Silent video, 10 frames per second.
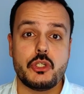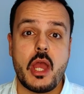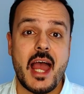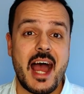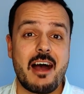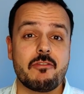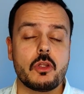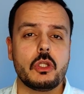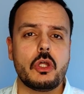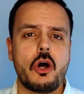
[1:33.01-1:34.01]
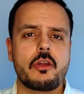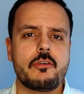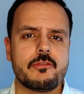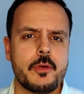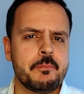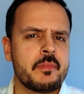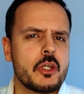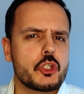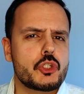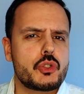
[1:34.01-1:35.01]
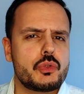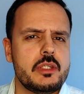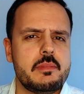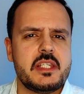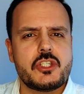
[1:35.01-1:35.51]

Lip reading: You have a lot of creamy,